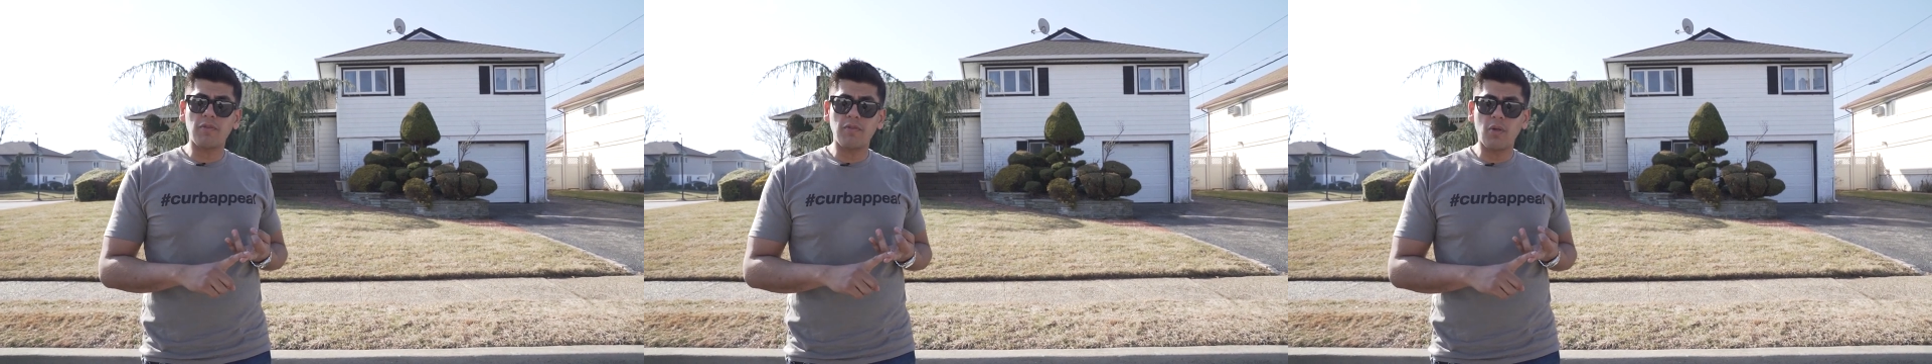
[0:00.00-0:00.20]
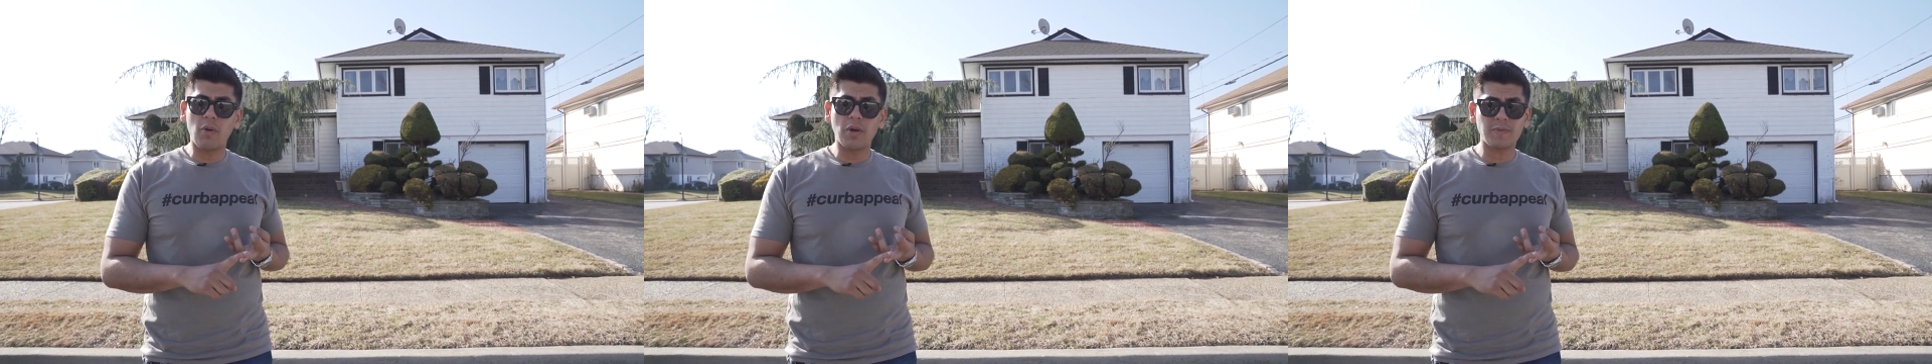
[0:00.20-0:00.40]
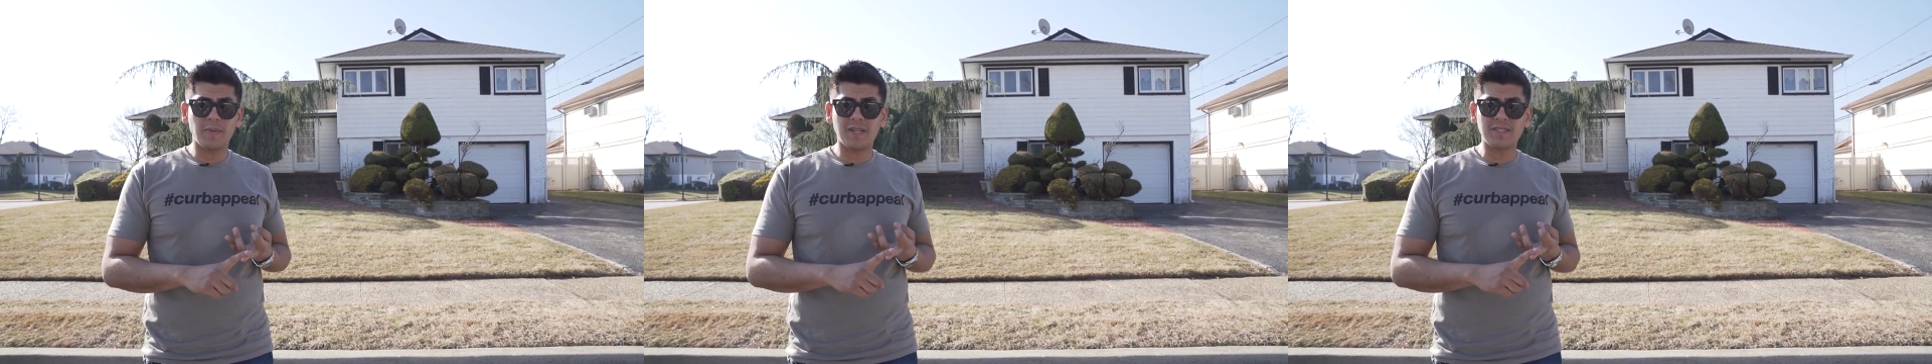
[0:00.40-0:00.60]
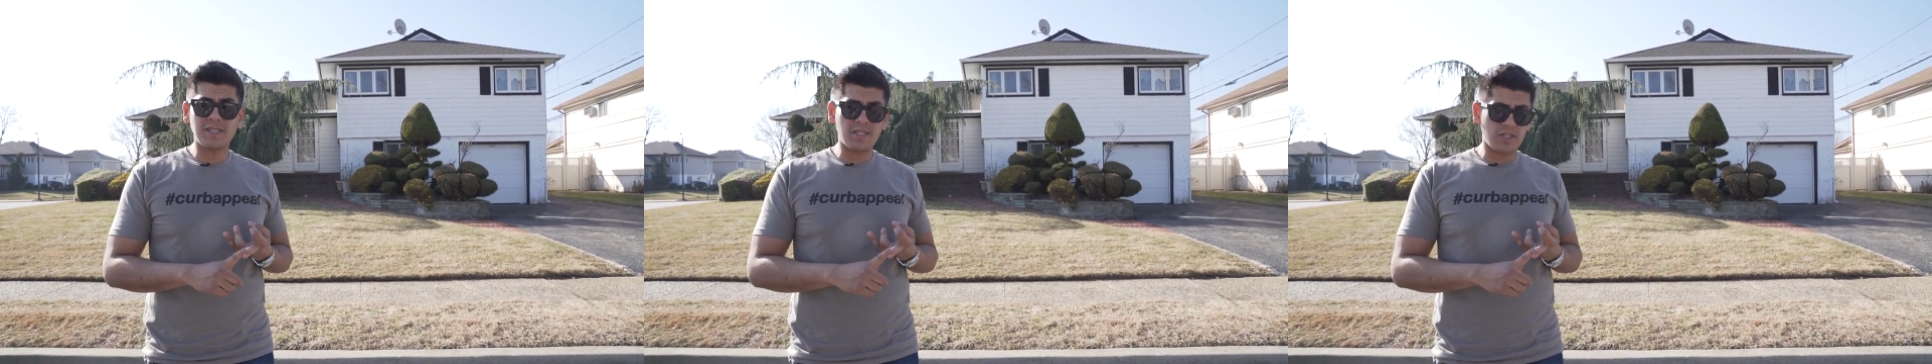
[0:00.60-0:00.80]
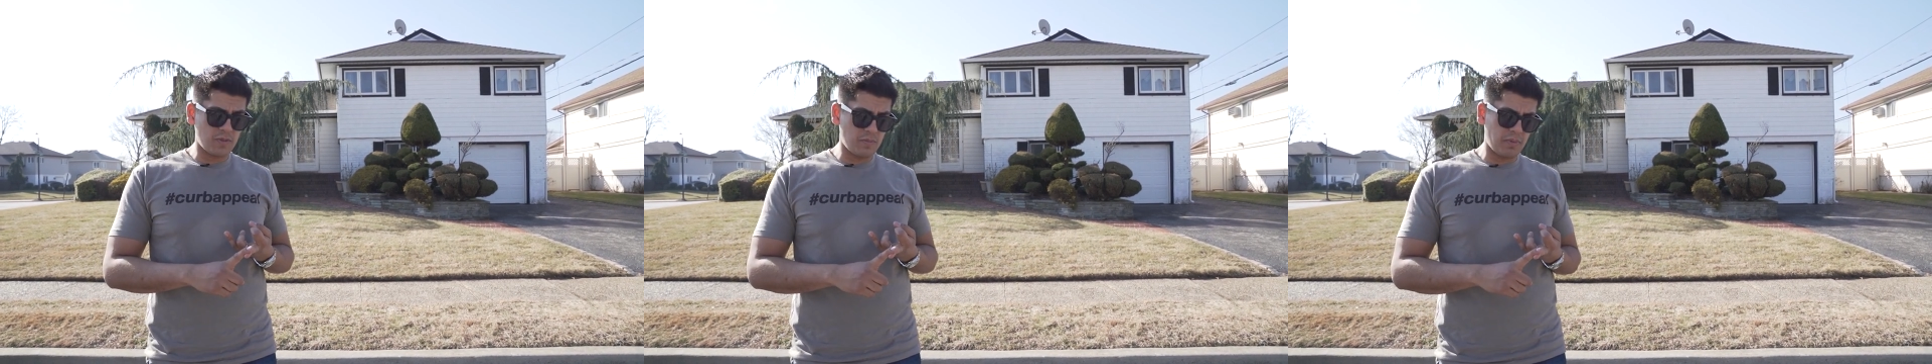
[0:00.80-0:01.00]
floors because
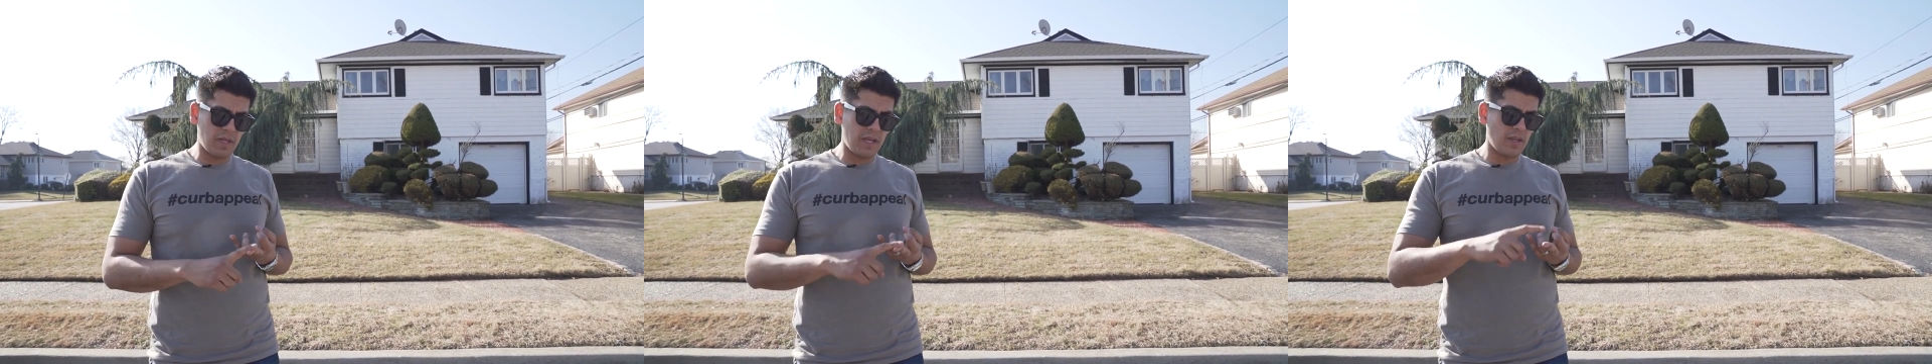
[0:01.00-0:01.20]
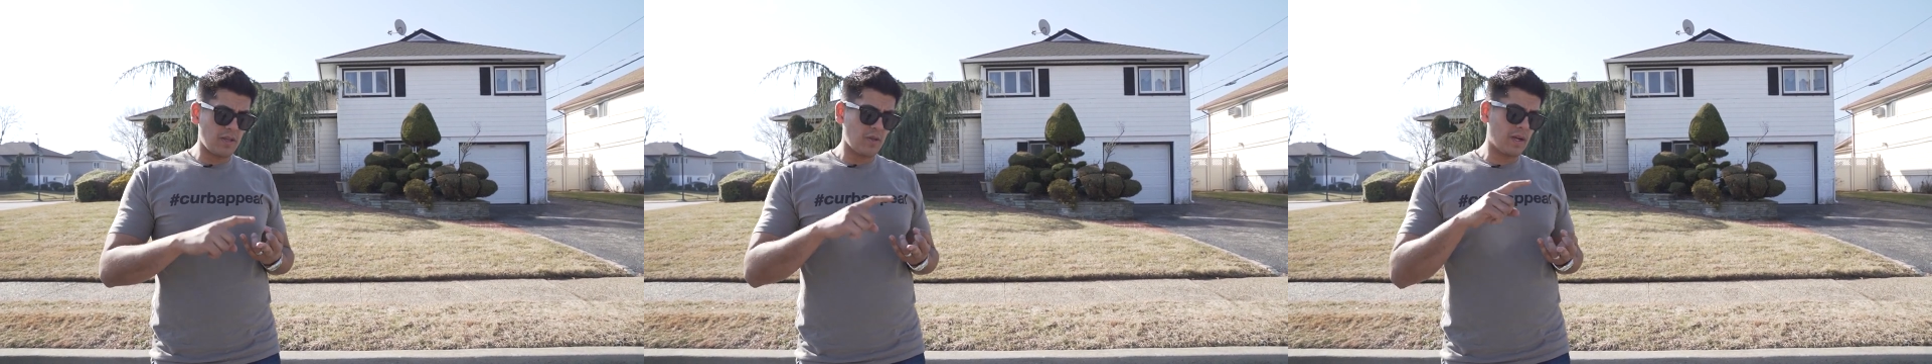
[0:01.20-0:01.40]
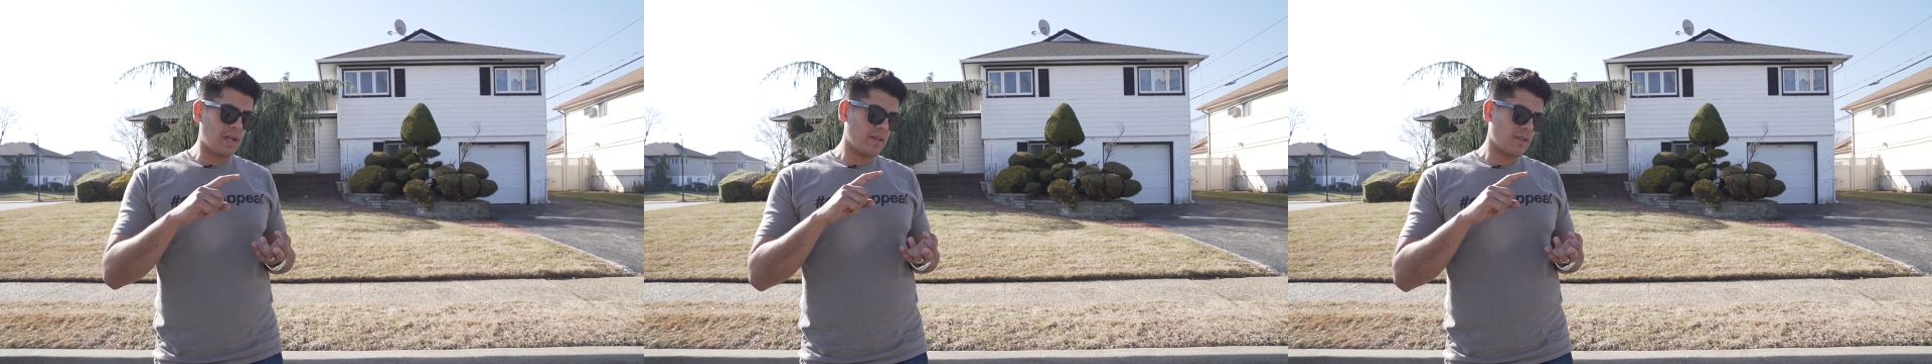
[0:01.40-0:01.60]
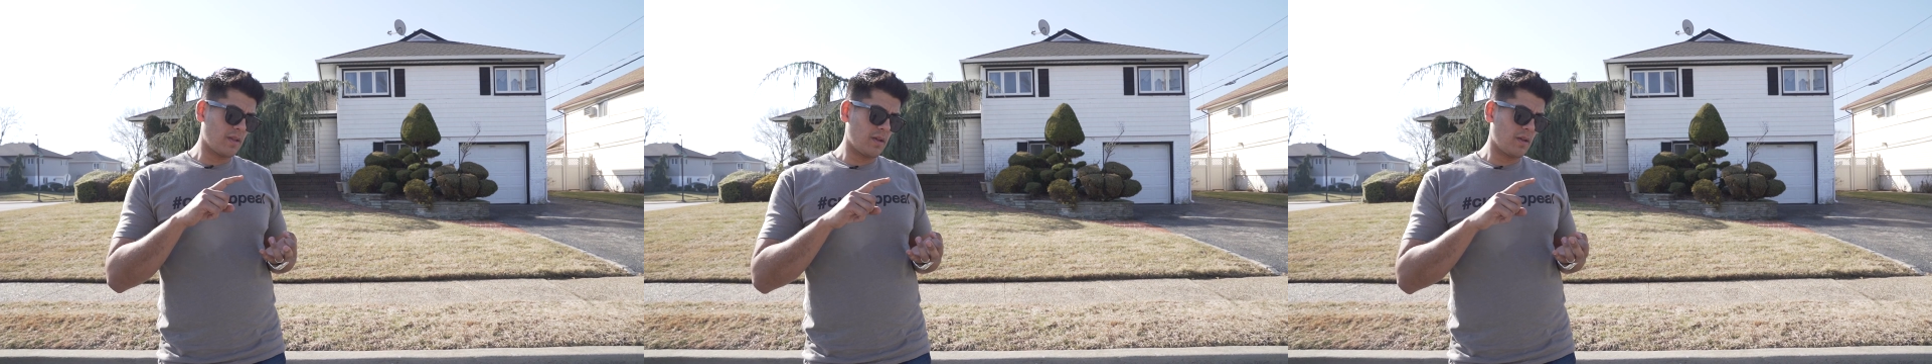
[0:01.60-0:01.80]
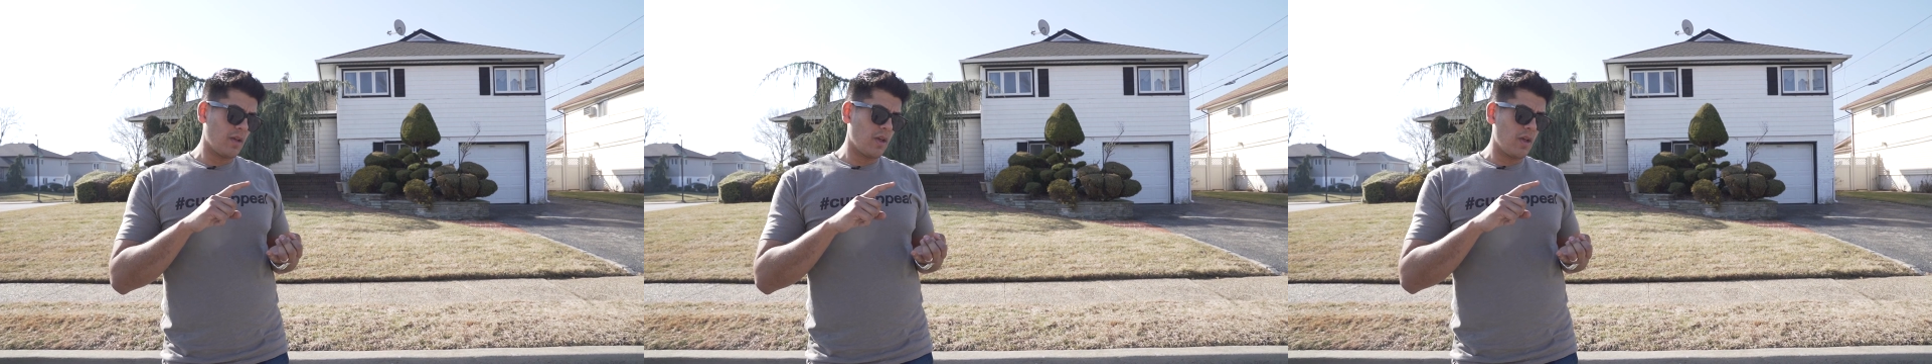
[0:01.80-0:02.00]
it's a split, you got
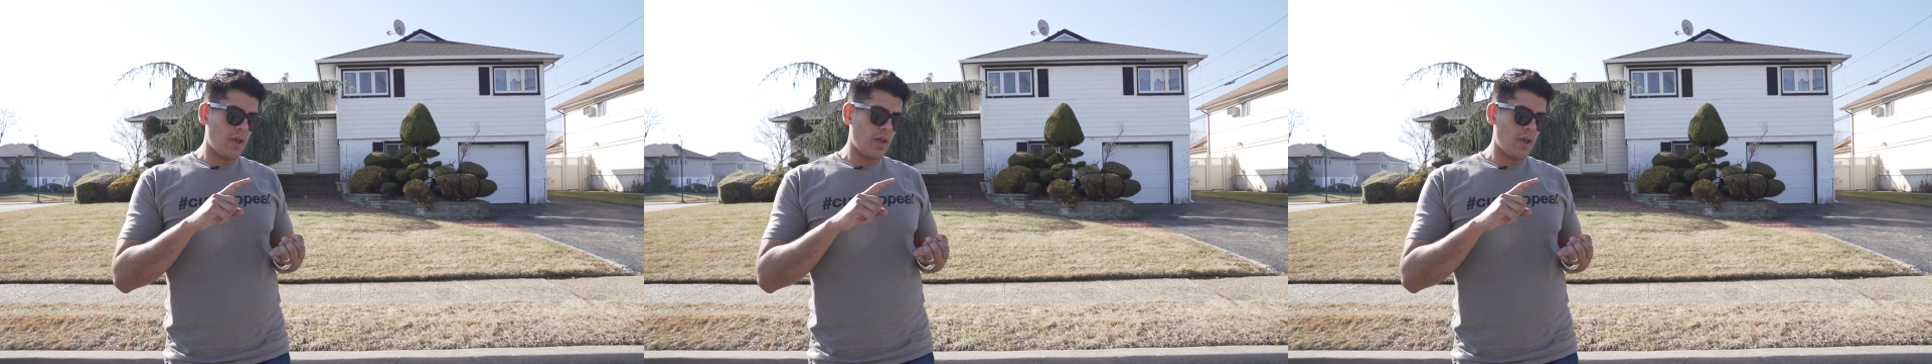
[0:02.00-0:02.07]
the